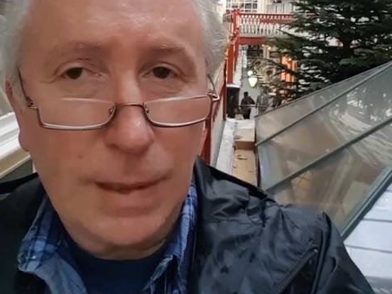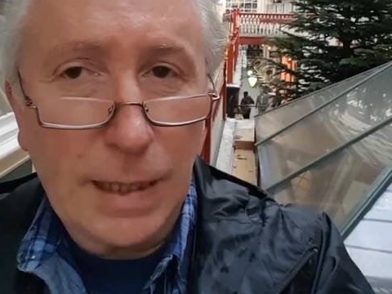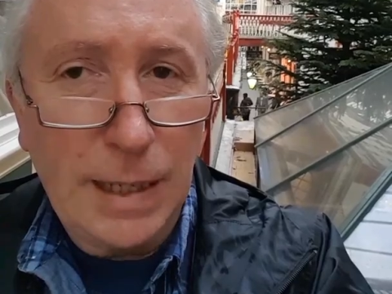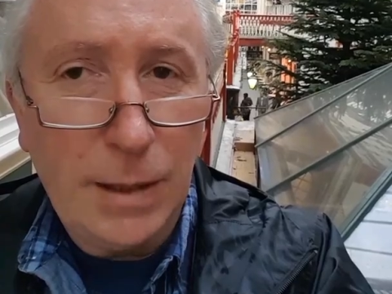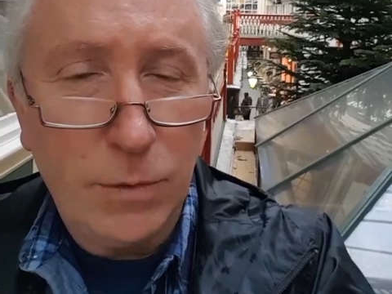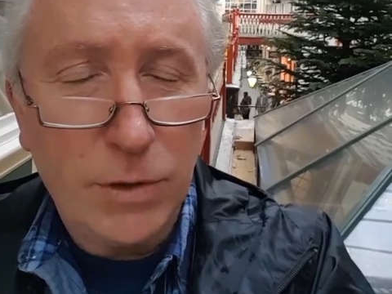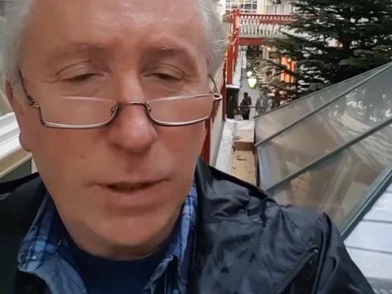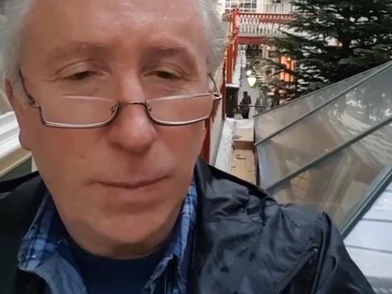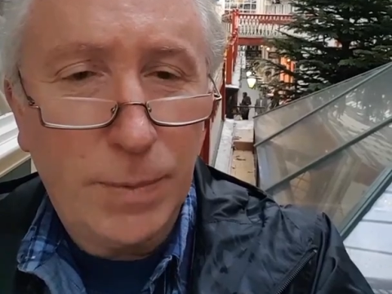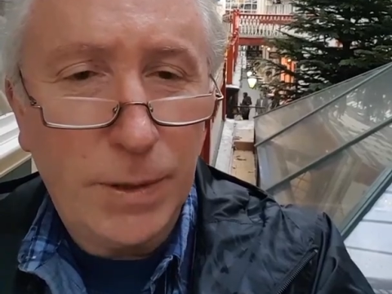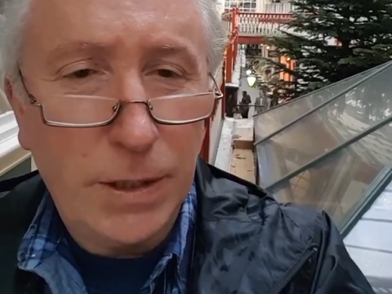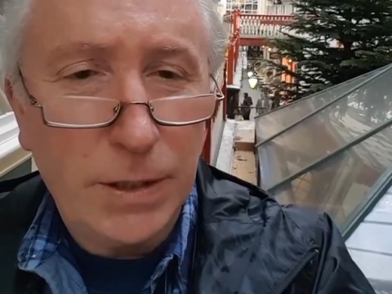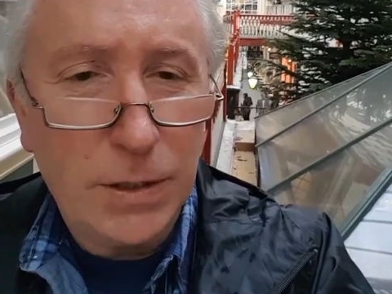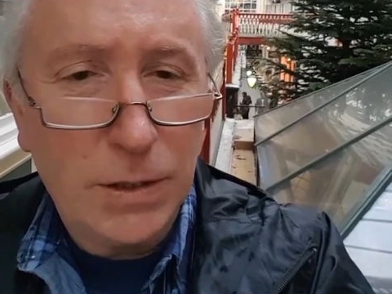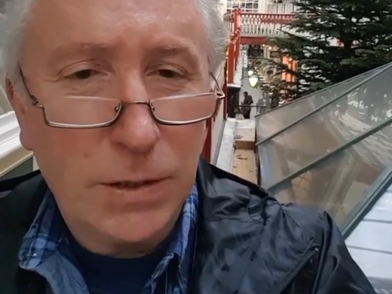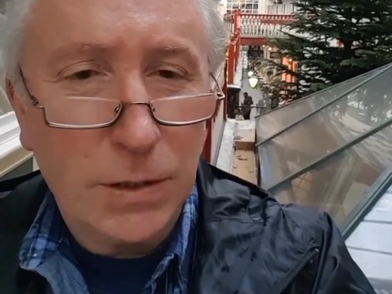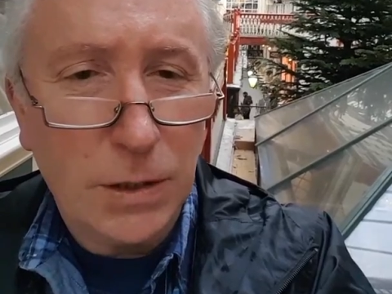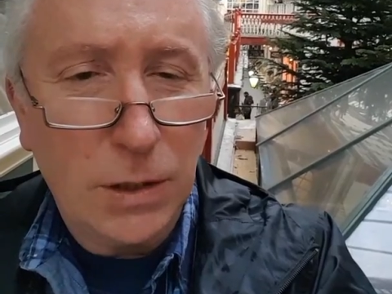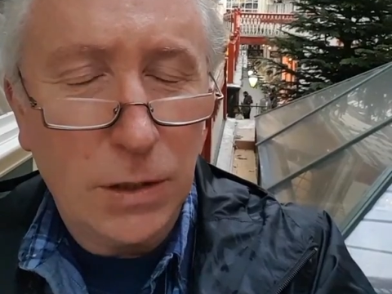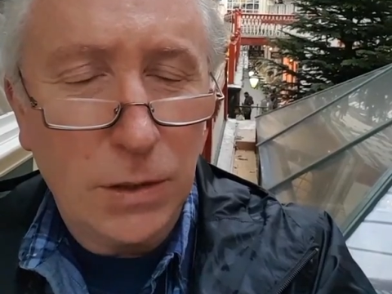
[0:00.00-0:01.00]
it was a
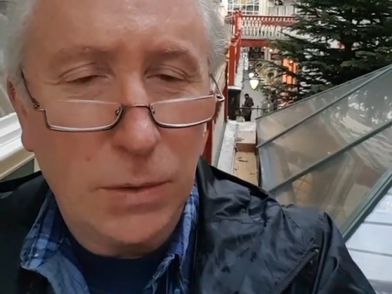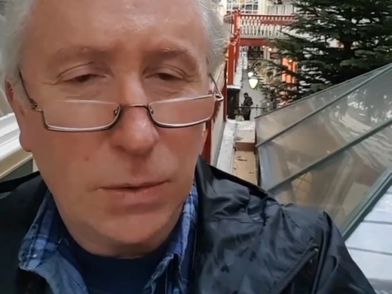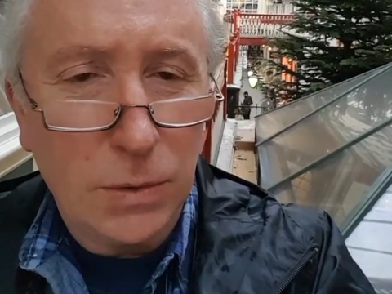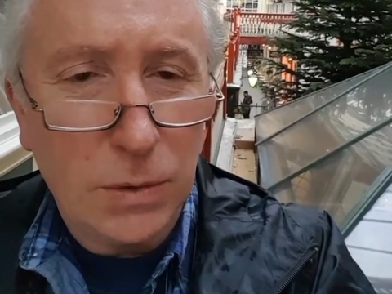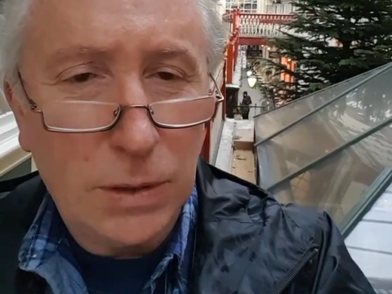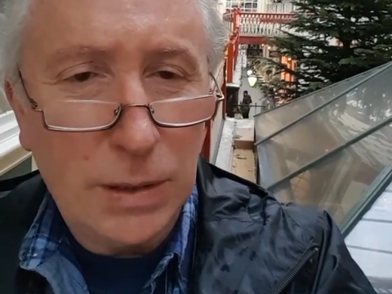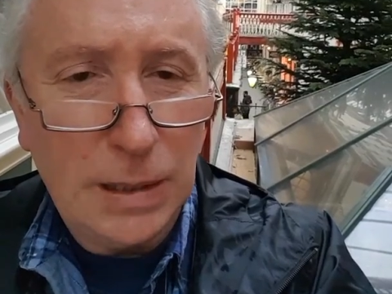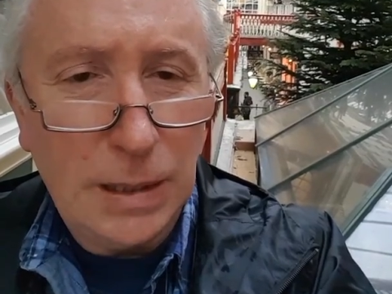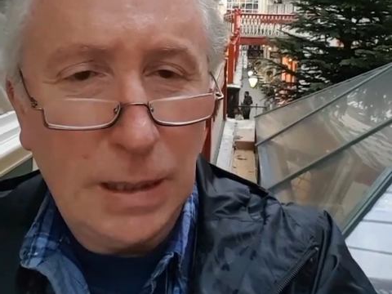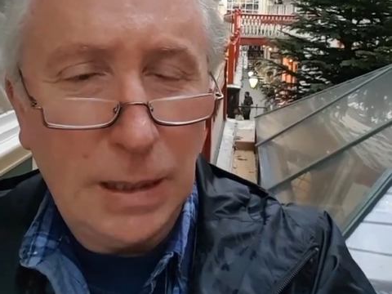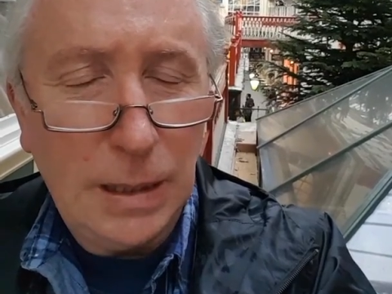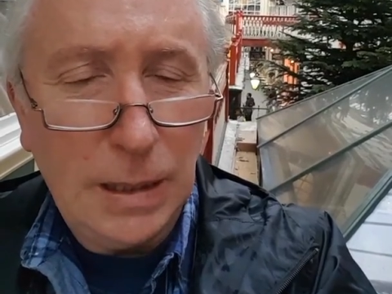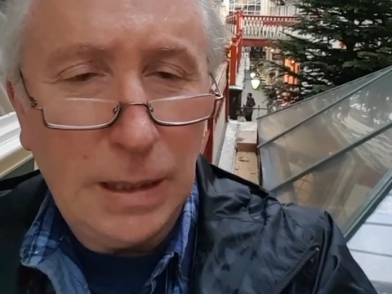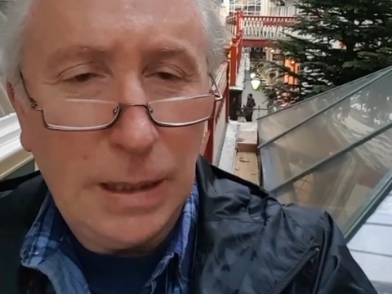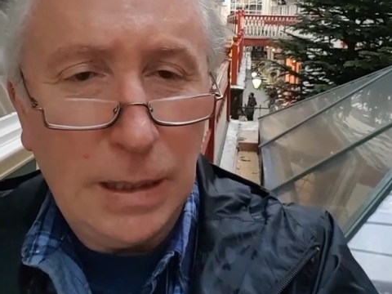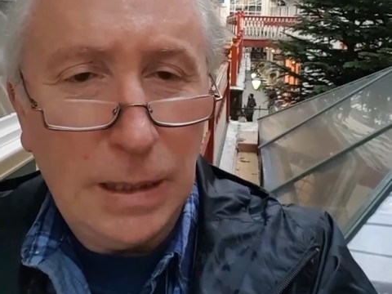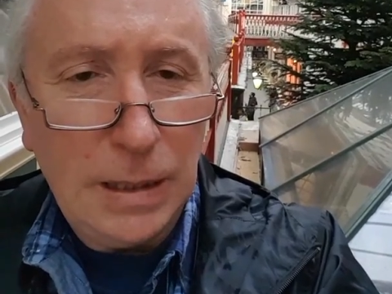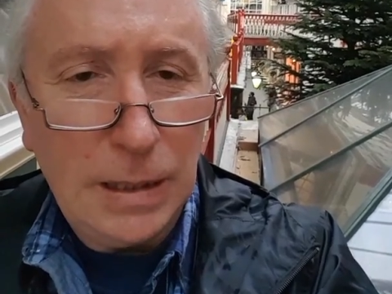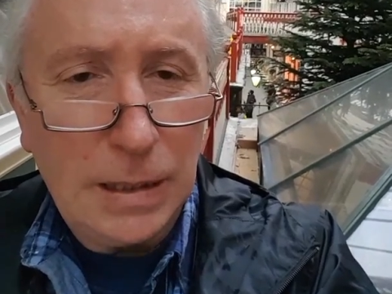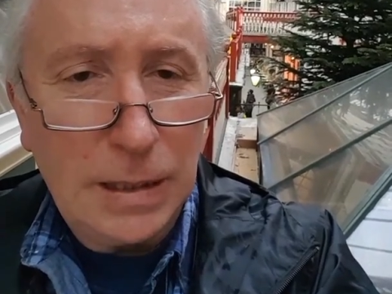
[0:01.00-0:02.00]
person whose
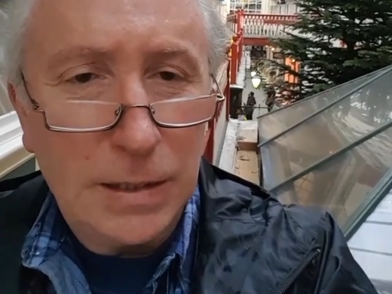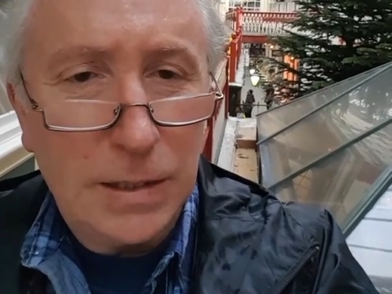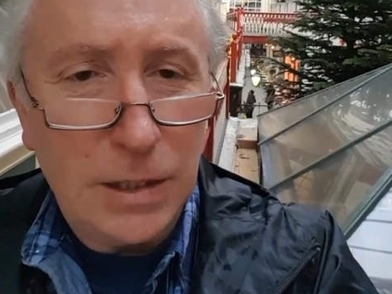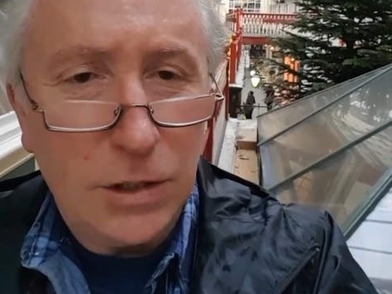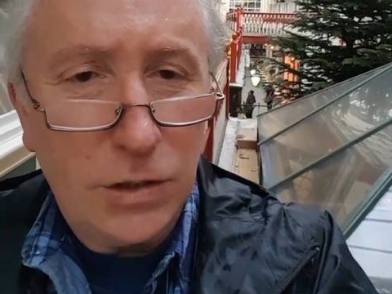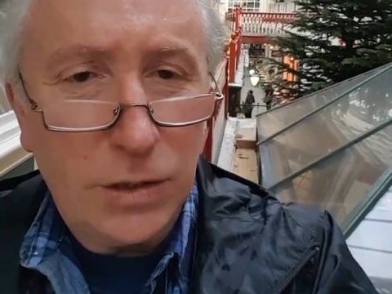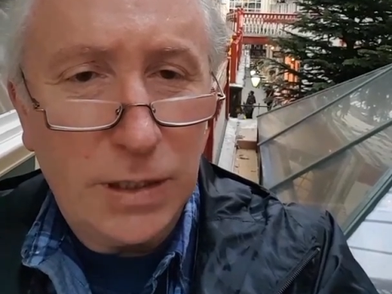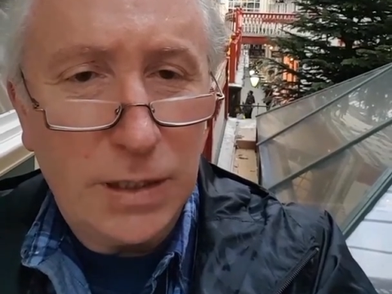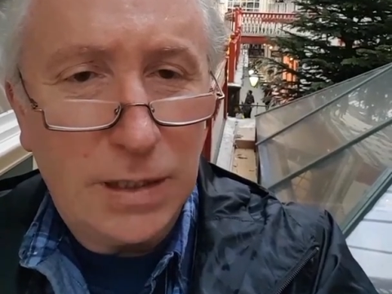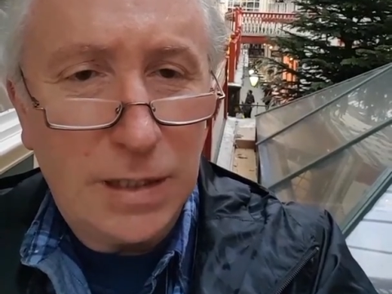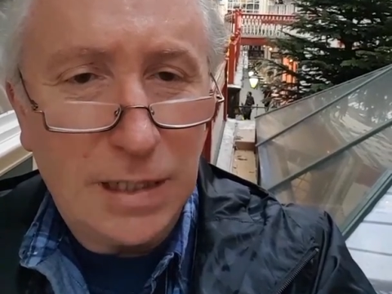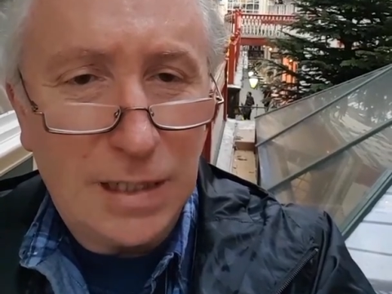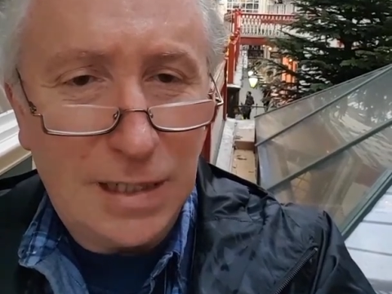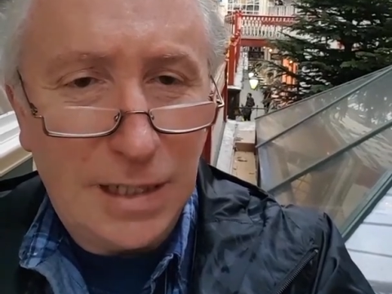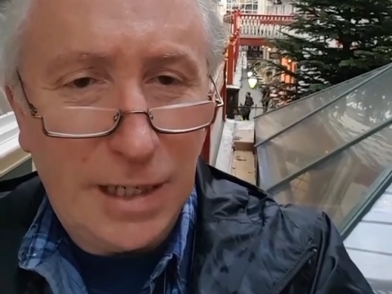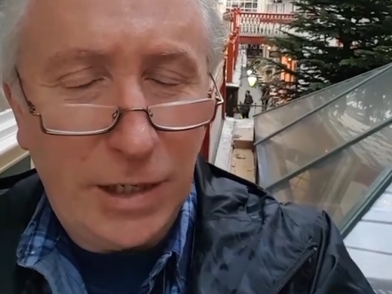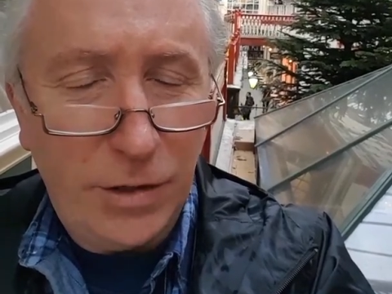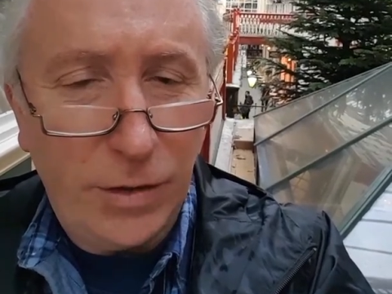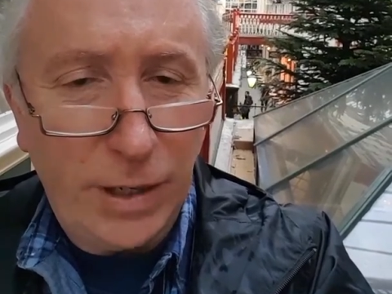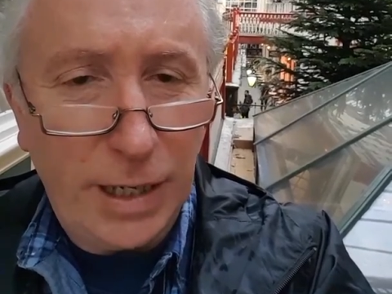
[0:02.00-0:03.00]
condition had
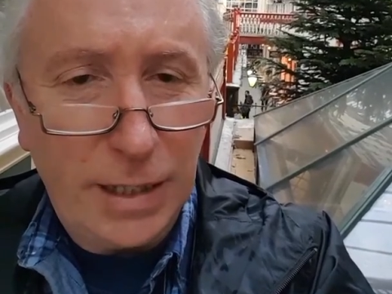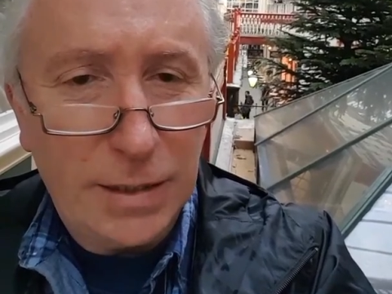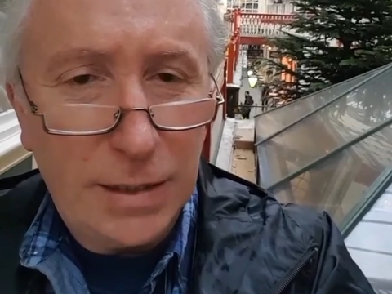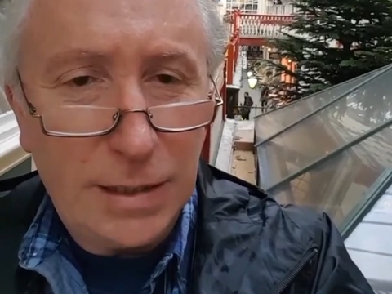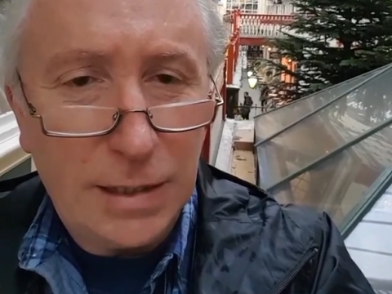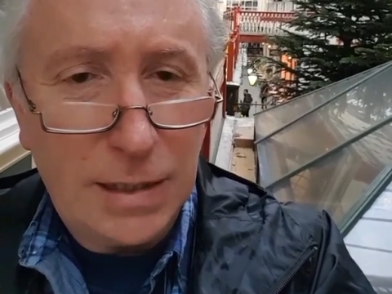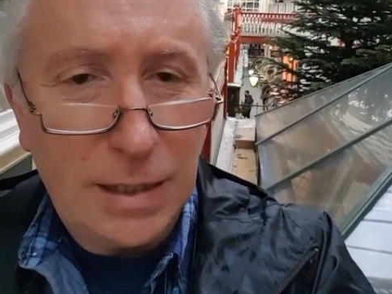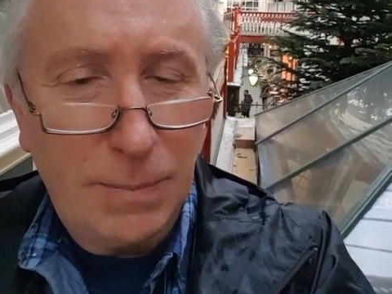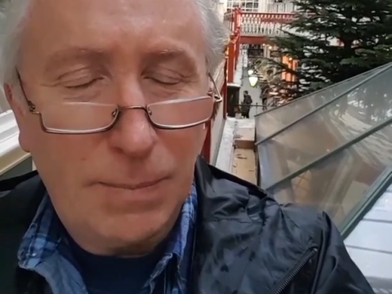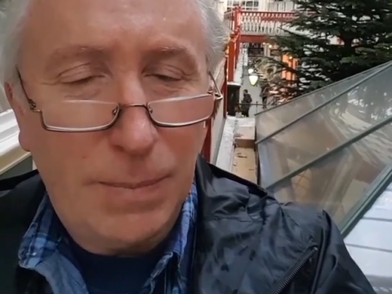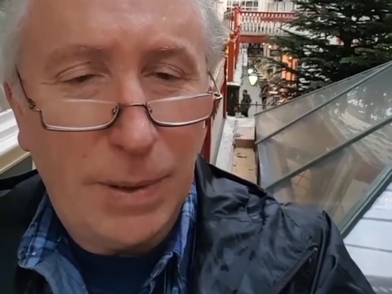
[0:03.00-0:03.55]
deteriorated,